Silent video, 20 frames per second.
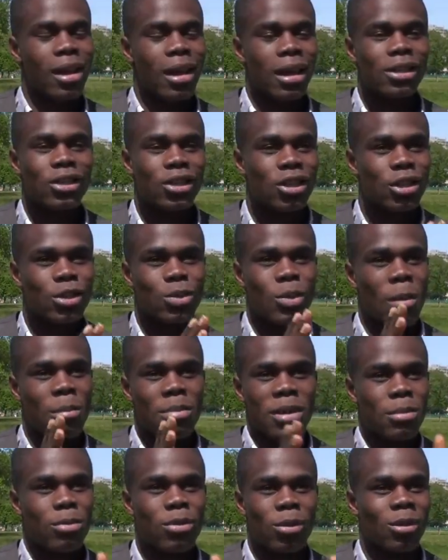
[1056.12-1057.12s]
It's just when
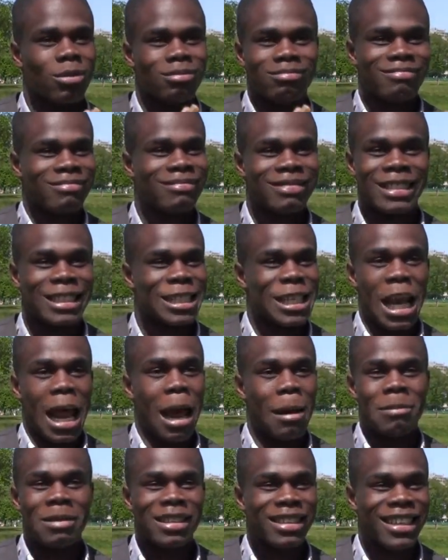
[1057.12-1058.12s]
people just clap.